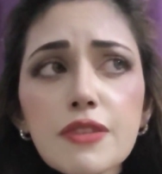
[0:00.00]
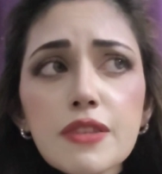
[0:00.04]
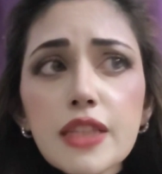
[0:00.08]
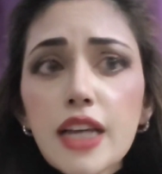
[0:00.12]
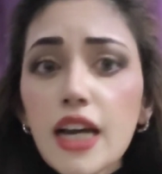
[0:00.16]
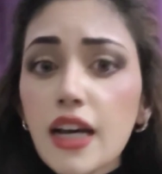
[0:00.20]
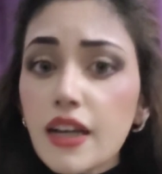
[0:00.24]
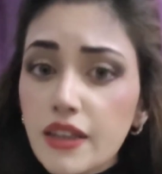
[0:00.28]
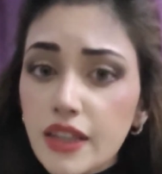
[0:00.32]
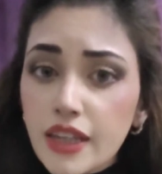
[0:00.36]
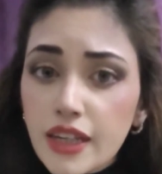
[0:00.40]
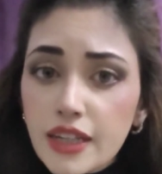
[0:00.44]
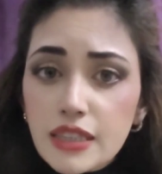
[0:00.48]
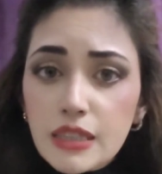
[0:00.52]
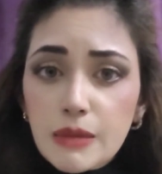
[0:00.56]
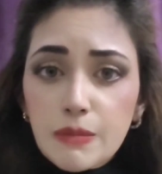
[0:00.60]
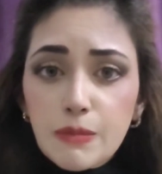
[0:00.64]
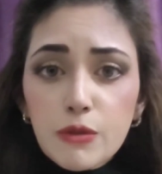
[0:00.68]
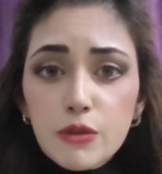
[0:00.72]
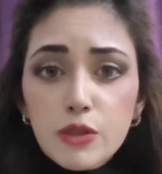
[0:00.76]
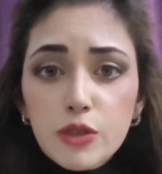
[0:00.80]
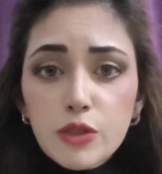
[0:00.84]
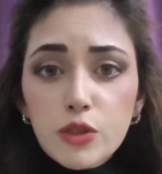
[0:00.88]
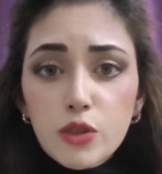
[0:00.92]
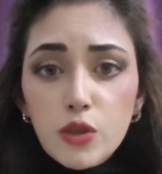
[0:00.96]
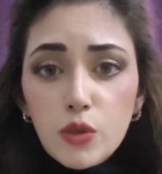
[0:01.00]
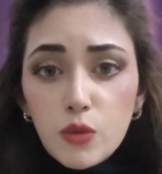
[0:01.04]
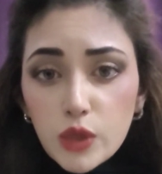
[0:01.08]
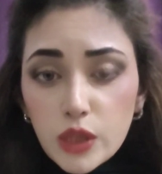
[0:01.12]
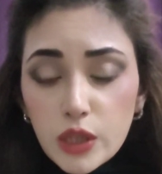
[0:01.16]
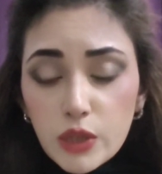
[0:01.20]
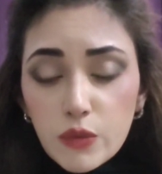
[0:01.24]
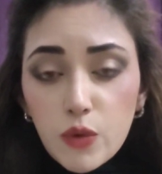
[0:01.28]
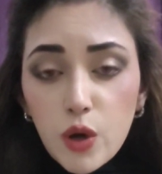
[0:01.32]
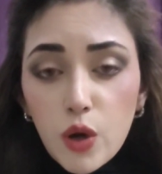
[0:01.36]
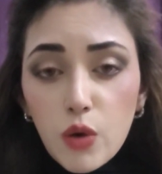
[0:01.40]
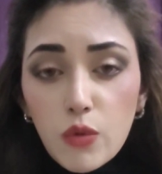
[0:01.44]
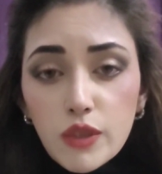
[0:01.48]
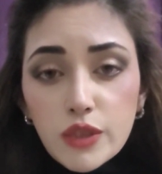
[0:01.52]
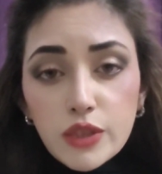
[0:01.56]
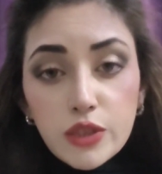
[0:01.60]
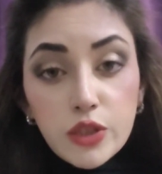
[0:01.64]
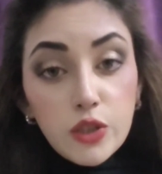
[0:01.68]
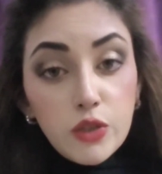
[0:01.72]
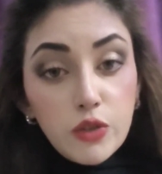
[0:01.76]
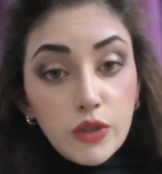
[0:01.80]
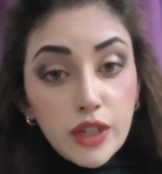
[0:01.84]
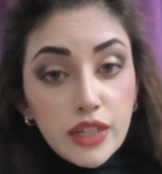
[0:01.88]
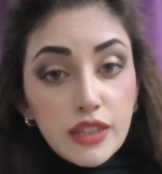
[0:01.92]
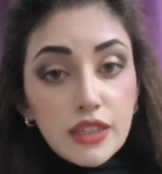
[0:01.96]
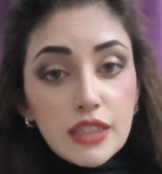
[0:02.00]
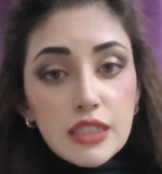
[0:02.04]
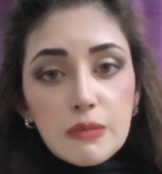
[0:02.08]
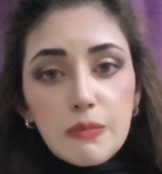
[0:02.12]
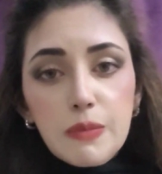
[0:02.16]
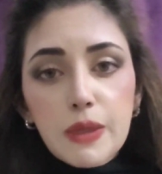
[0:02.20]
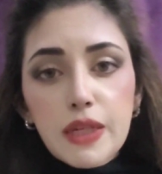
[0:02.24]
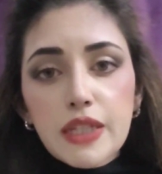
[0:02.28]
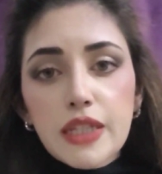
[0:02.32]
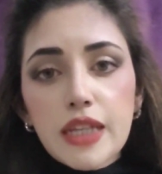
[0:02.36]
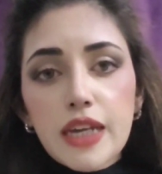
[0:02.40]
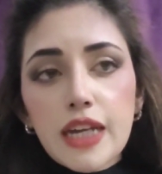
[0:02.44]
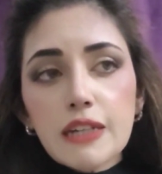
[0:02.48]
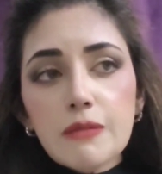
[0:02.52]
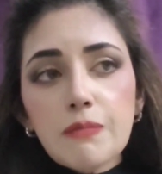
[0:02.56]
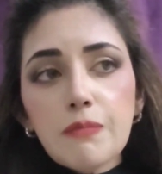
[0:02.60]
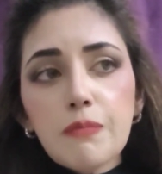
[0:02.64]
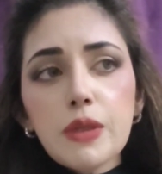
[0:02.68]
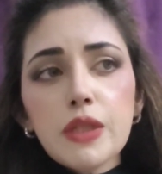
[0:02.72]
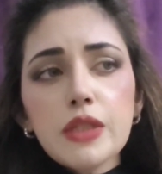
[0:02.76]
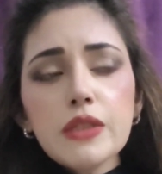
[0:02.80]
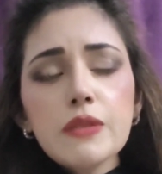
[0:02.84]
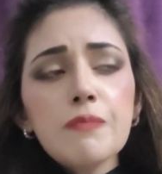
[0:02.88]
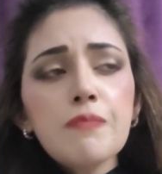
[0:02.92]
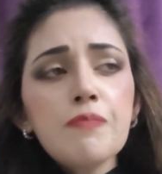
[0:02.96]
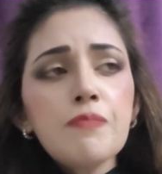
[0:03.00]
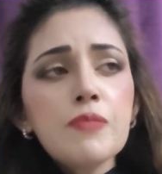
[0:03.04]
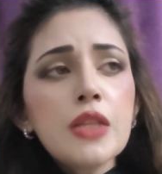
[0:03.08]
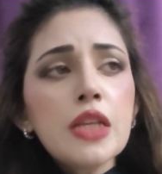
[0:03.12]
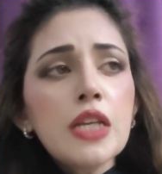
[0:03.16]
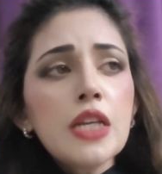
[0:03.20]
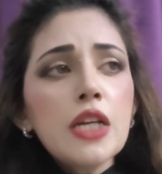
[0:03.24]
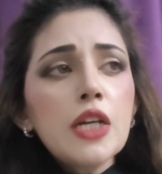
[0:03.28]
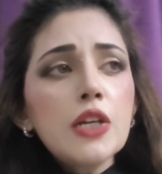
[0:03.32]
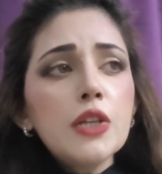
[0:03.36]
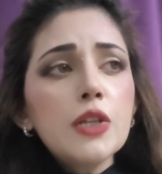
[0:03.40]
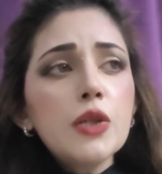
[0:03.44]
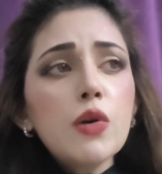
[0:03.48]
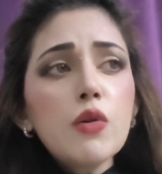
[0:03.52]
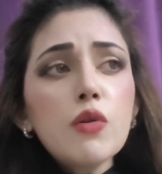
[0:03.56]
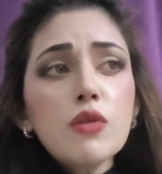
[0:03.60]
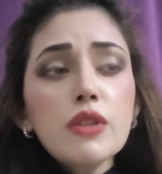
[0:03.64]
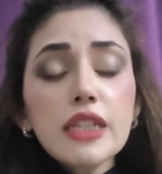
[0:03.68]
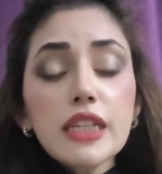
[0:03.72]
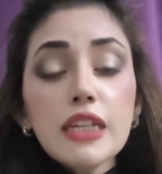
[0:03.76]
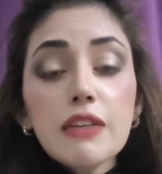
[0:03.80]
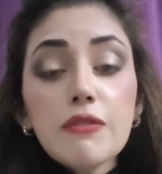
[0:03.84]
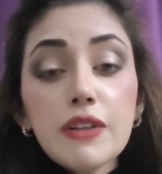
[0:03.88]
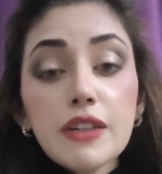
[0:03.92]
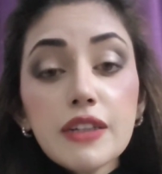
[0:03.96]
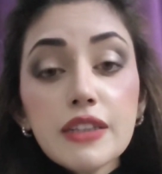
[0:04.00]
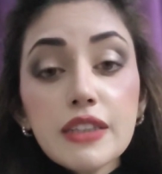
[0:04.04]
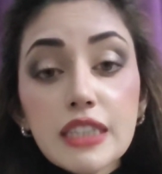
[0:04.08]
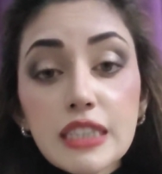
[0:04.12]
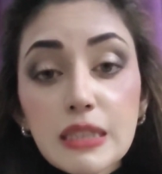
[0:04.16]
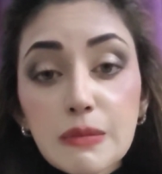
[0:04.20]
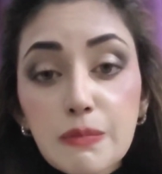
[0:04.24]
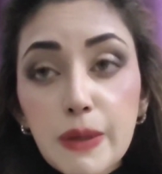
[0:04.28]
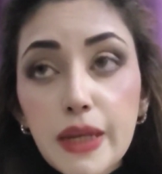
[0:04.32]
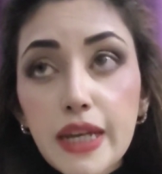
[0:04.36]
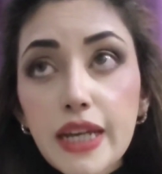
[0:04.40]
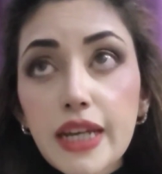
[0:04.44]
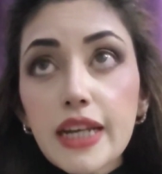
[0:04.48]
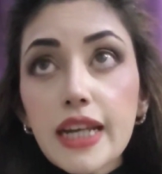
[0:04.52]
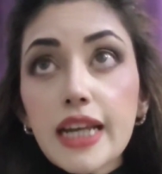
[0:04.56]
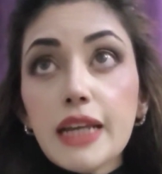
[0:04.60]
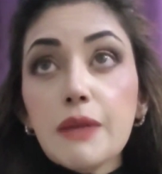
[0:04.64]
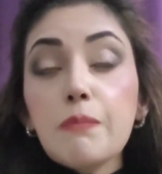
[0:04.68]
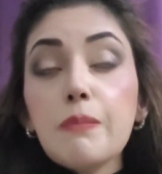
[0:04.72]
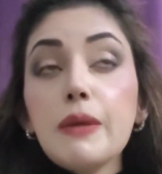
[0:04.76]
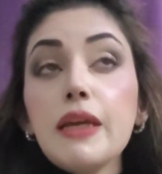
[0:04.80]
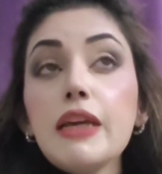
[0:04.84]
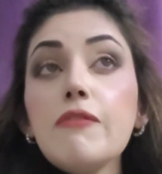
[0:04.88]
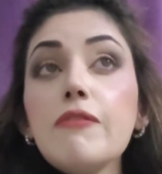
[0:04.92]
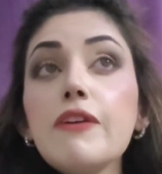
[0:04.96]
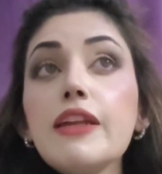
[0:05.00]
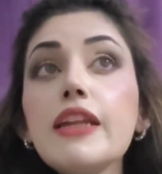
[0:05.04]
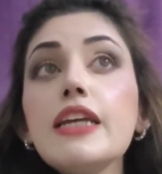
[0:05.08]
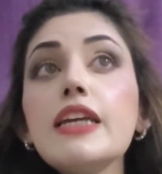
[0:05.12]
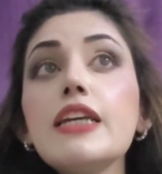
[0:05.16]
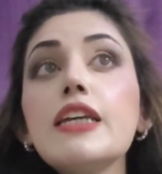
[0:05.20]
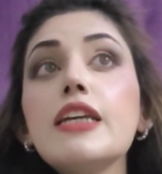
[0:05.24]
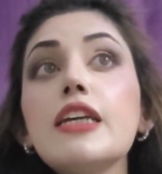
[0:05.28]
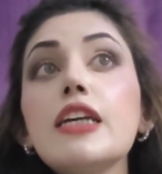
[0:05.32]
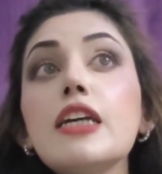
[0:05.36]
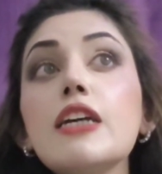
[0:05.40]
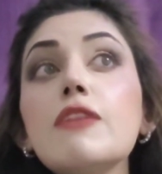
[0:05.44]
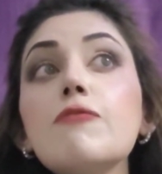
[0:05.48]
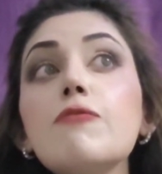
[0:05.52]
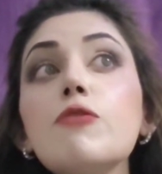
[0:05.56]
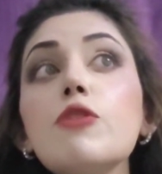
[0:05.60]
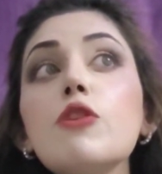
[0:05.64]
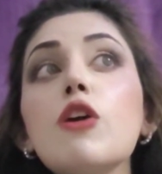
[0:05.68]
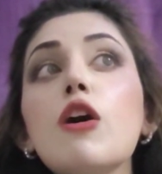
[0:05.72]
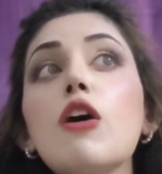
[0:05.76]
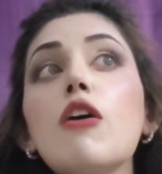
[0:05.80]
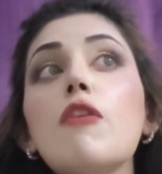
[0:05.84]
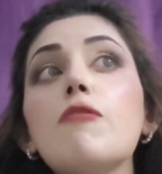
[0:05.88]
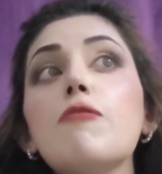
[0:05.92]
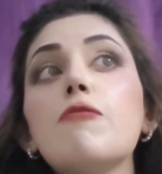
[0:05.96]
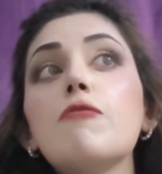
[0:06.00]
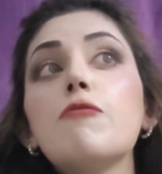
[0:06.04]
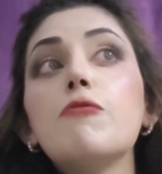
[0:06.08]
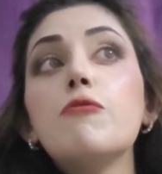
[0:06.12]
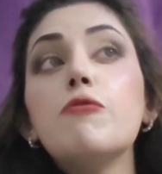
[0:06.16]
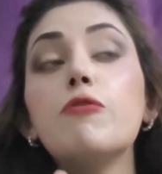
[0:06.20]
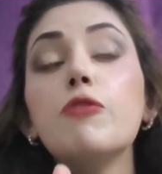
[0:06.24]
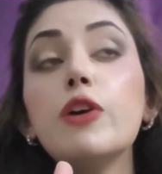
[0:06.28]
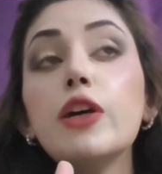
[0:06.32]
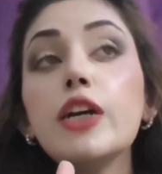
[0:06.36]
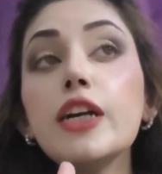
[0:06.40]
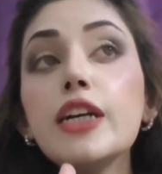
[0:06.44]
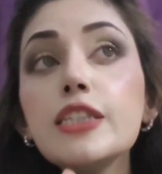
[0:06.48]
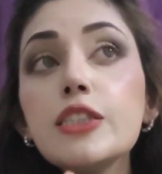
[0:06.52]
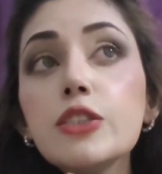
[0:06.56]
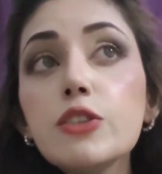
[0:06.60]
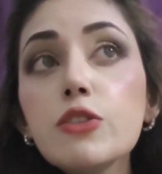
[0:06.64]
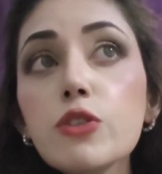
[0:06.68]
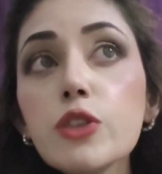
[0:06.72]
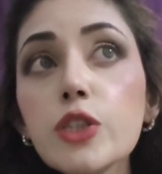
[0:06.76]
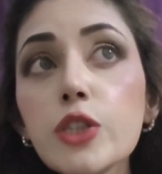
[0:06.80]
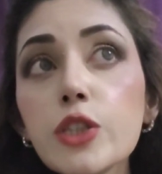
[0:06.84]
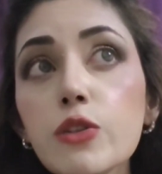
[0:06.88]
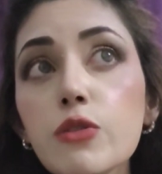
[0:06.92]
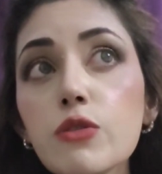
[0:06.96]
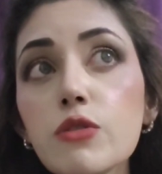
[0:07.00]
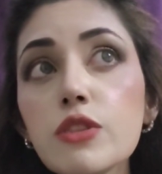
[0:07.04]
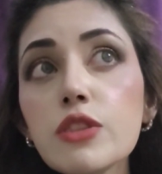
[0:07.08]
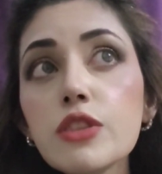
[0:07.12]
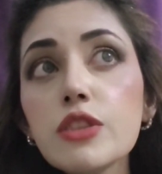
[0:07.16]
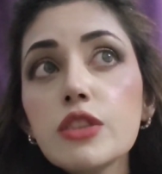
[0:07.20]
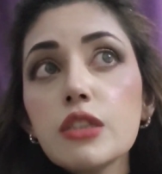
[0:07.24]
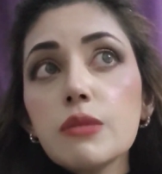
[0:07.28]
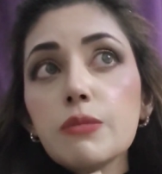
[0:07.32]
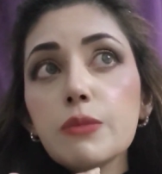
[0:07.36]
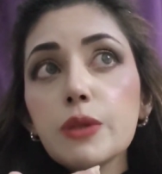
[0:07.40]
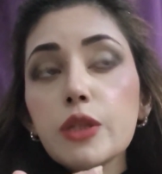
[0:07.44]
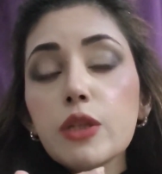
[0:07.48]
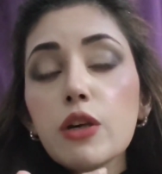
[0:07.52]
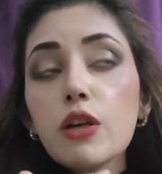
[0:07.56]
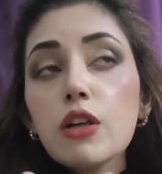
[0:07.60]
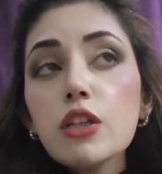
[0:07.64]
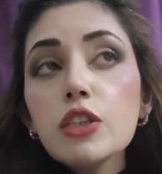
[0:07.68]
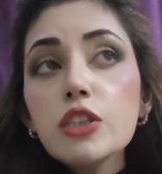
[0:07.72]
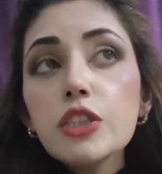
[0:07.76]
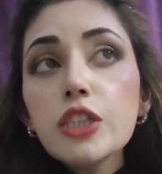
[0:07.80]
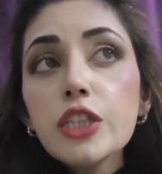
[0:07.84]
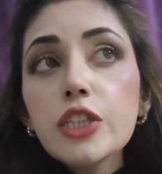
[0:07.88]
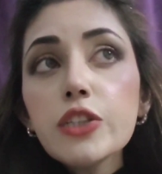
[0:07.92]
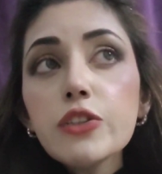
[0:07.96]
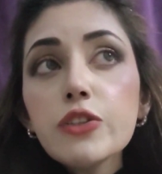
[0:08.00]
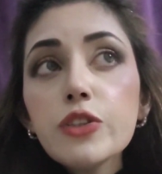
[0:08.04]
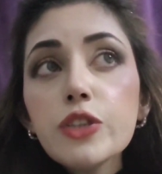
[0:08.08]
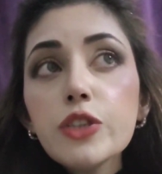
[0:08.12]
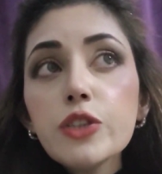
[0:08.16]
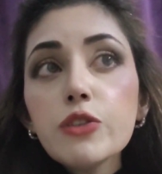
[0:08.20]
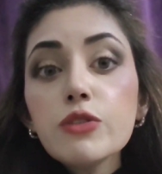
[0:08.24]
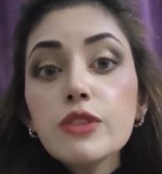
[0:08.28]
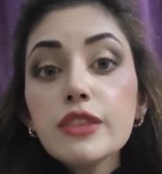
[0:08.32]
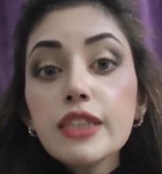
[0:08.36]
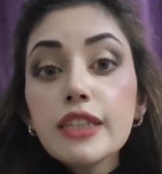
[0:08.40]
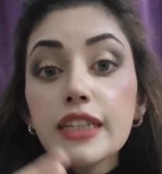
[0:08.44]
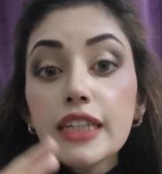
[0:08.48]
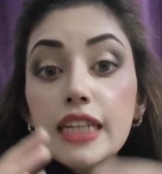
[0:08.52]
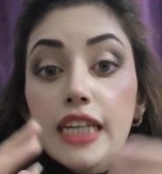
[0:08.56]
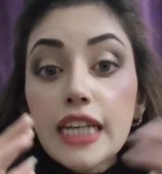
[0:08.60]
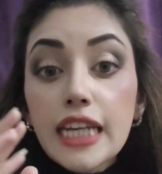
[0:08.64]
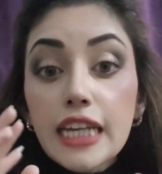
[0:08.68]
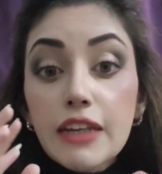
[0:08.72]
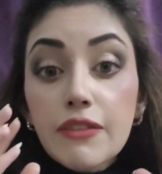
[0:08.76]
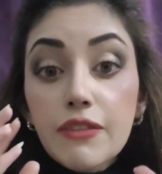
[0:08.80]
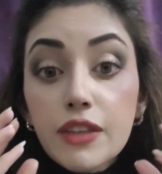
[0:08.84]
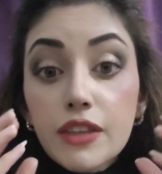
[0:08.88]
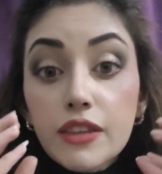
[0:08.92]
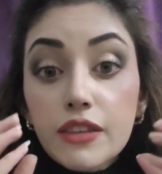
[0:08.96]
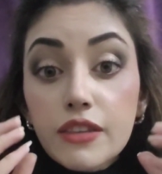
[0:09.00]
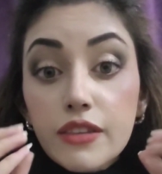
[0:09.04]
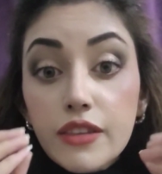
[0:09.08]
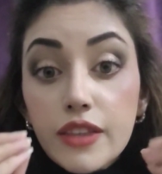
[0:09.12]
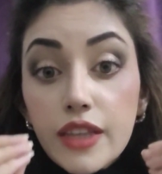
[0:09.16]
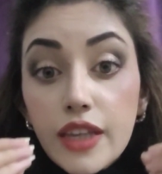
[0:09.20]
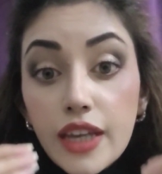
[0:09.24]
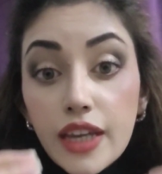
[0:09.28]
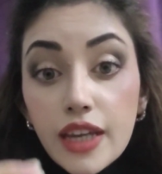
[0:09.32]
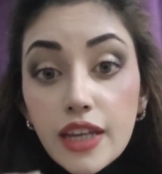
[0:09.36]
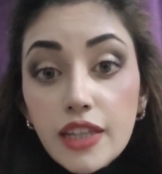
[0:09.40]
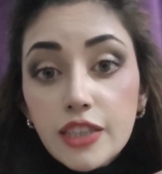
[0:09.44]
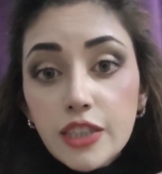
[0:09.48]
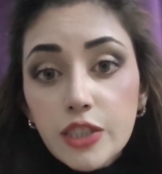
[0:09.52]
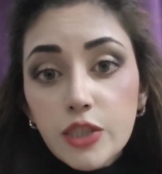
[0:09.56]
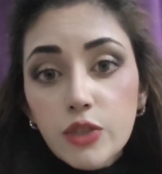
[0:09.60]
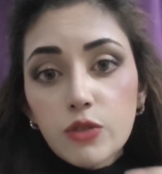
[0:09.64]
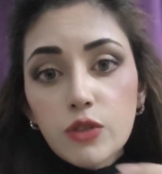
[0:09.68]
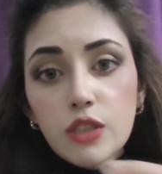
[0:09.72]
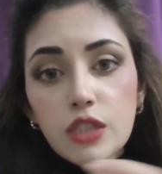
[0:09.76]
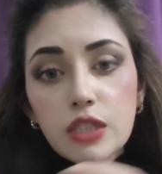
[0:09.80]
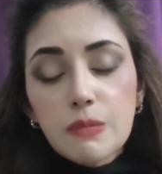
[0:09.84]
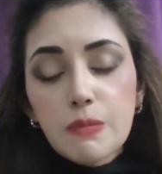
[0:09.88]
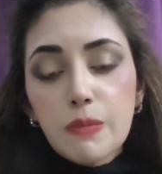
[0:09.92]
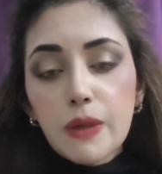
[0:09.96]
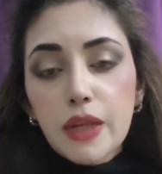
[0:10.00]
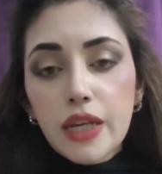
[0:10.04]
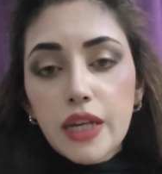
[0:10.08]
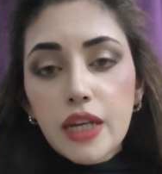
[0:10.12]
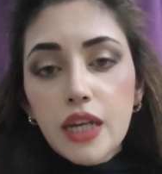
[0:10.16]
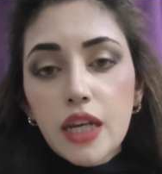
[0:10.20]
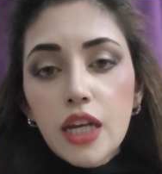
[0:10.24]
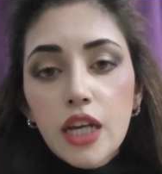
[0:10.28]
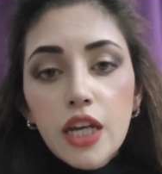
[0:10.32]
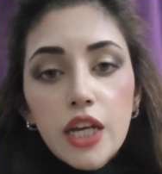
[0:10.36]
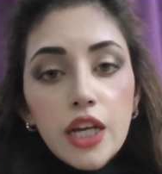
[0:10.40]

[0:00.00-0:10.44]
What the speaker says: Yeah, they are supposed to know what are vowels, so you can display that. But don't even display, be very careful of words you use, terminology you use, and even things you display.